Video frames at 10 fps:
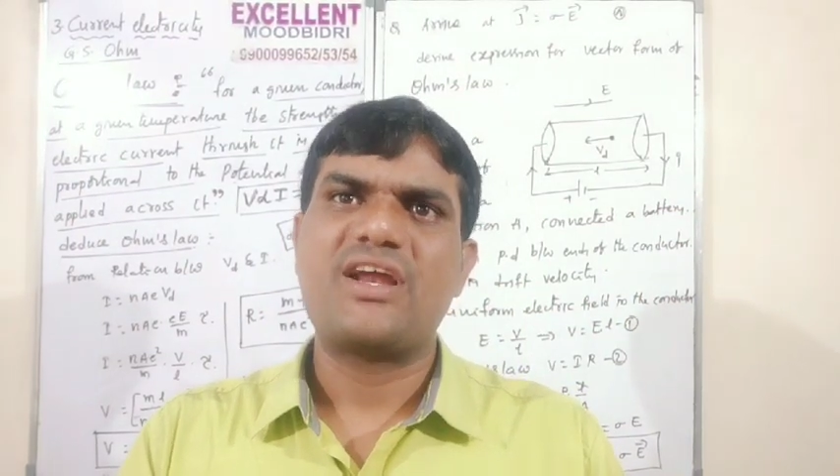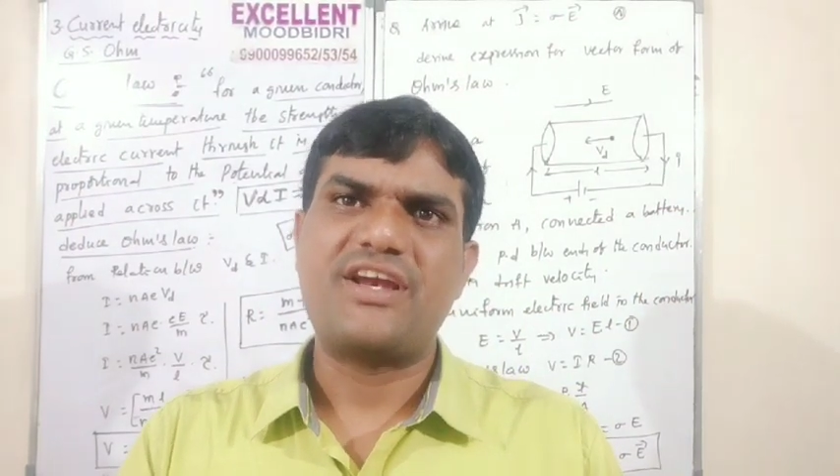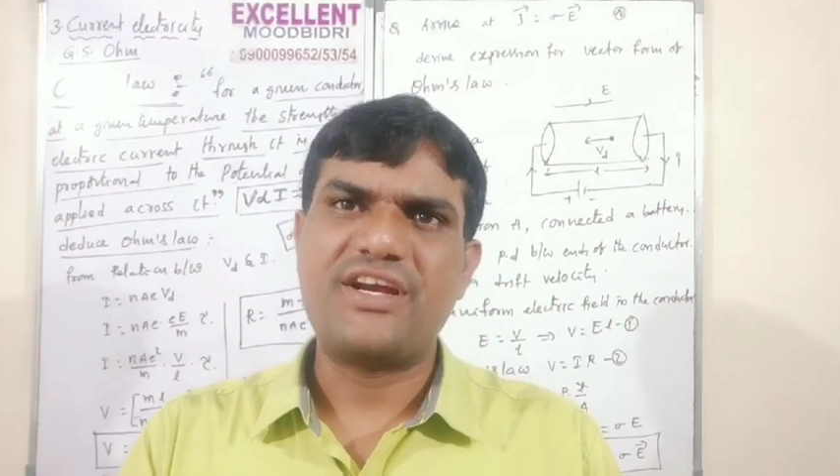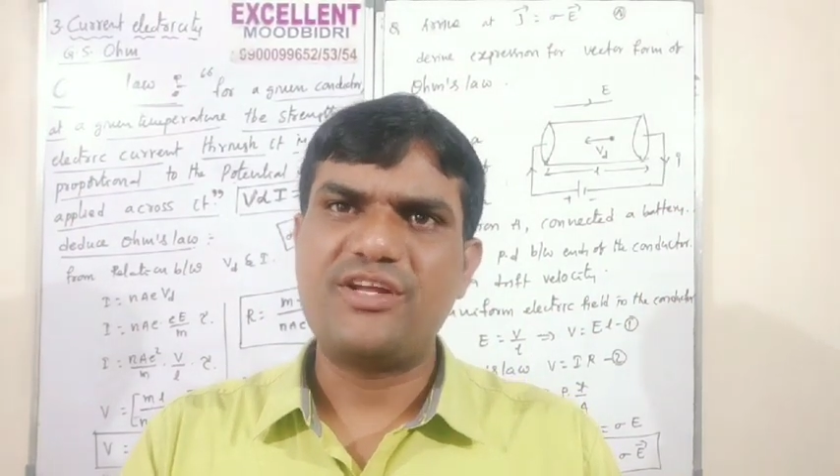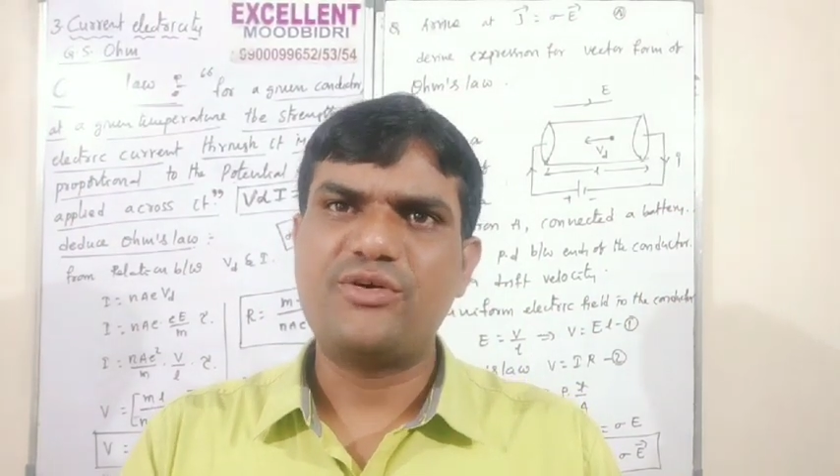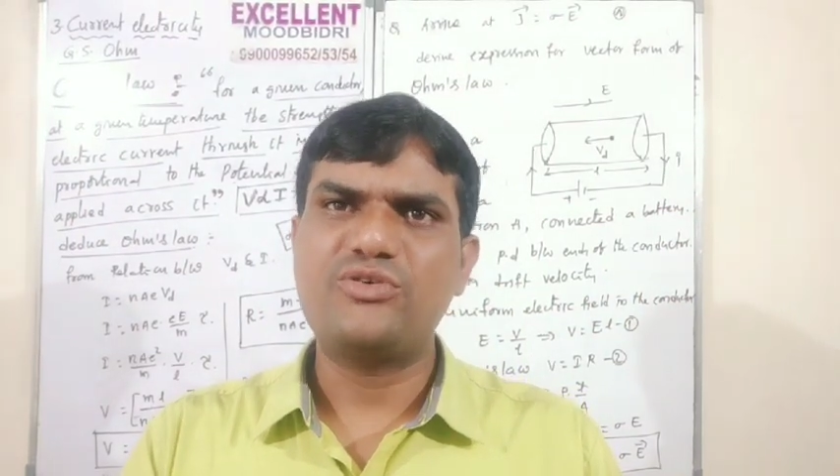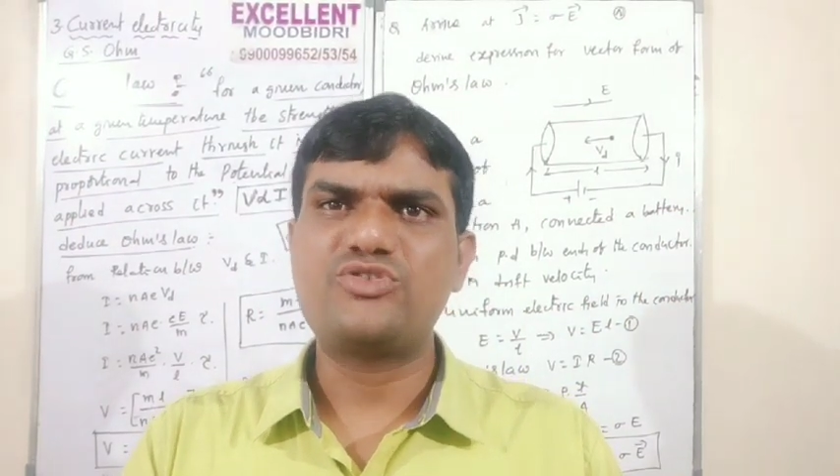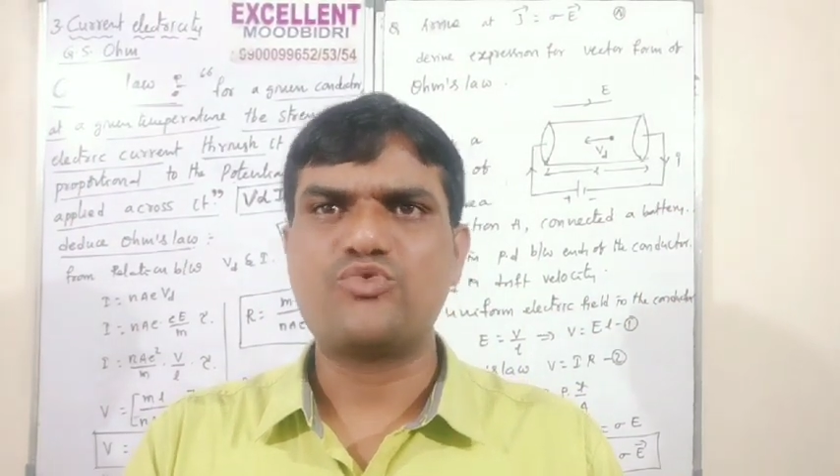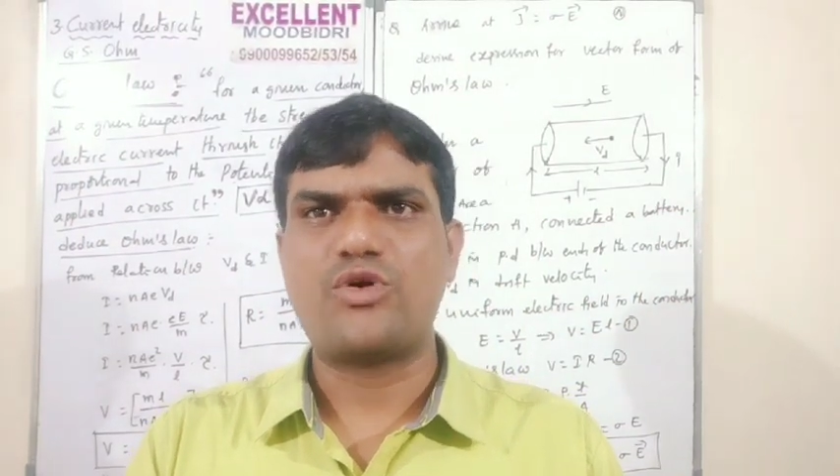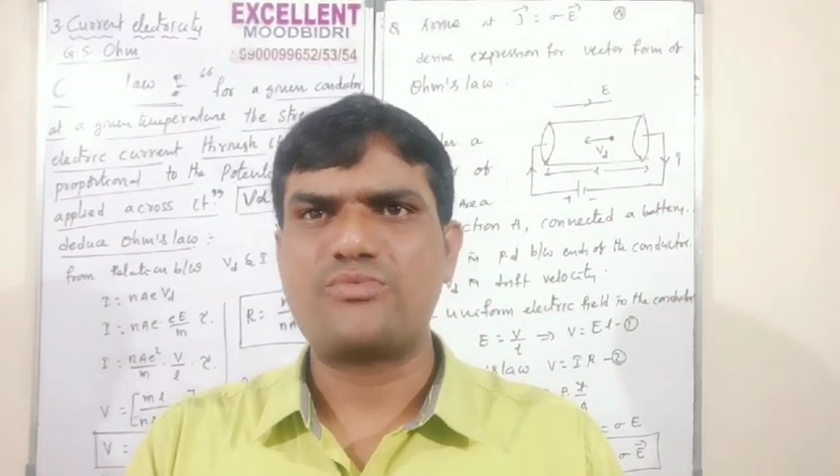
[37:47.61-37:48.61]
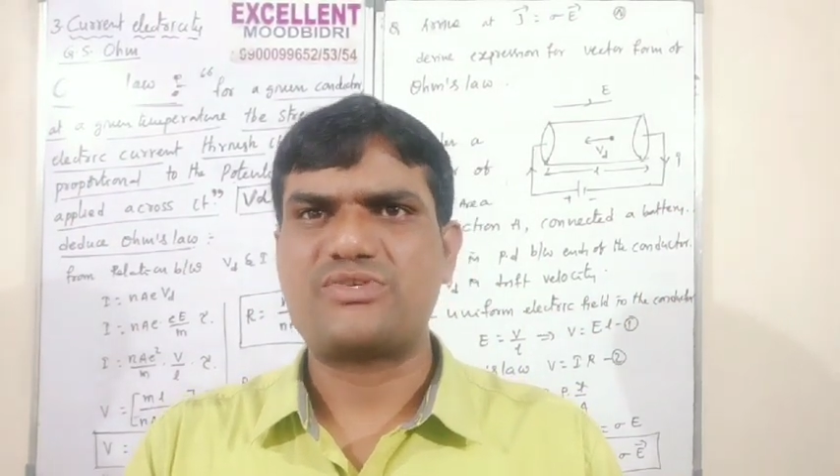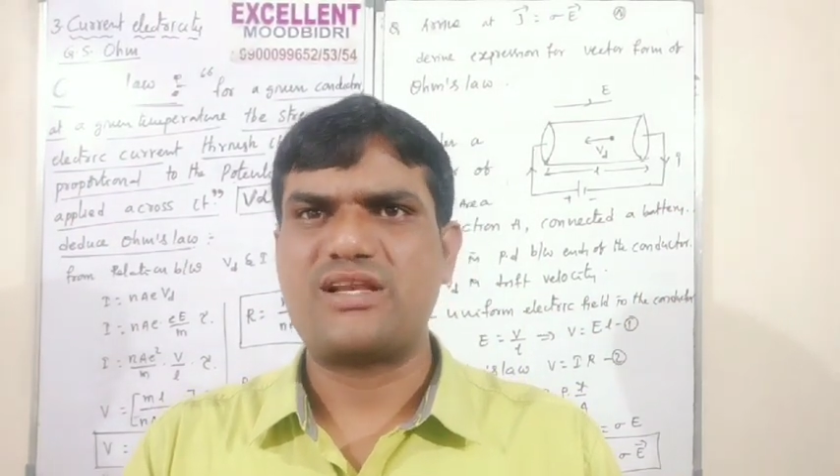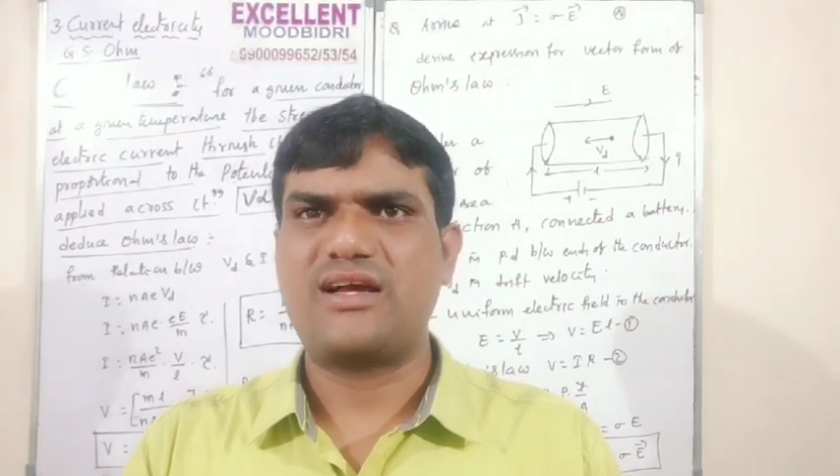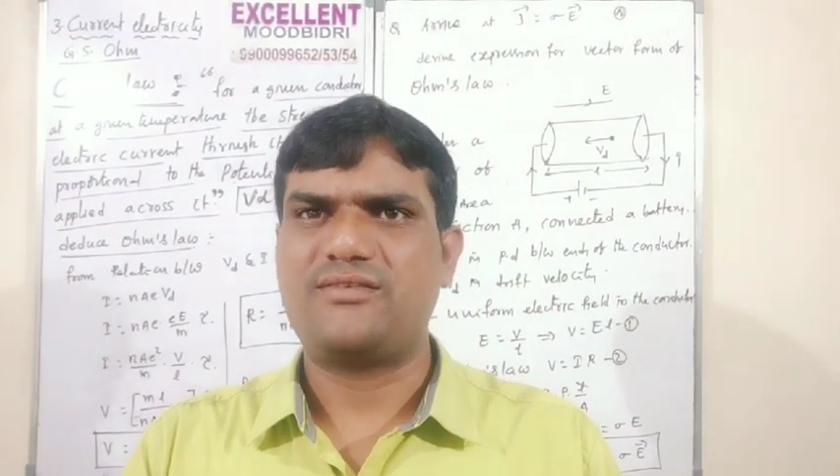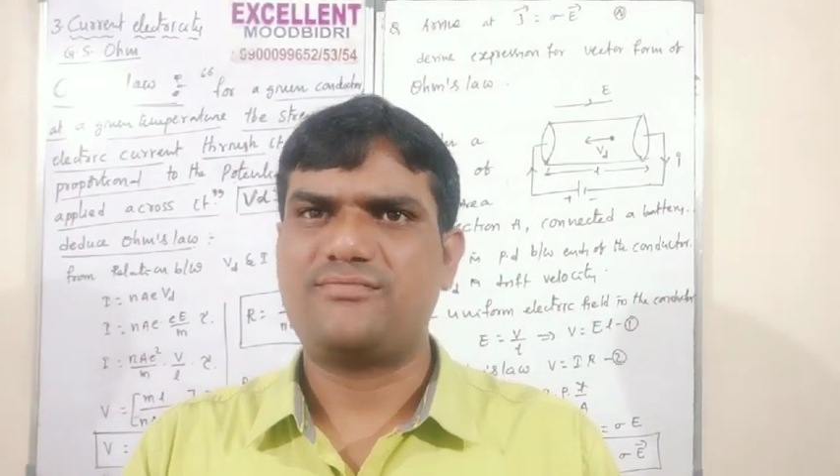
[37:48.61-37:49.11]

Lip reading: Deduce Ohm's law.